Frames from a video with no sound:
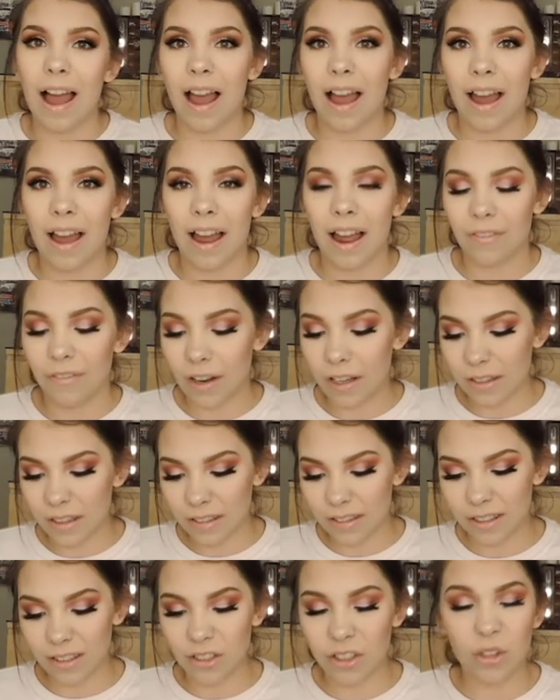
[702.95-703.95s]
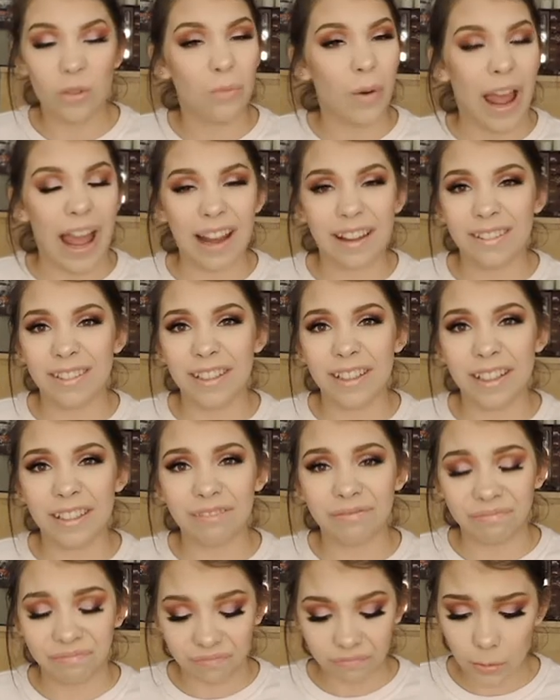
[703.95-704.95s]
I find this is too waxy.
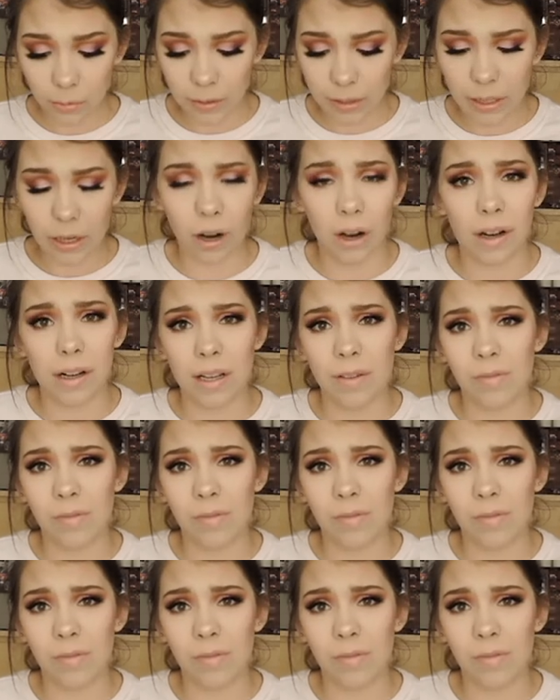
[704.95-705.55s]
It's really hard.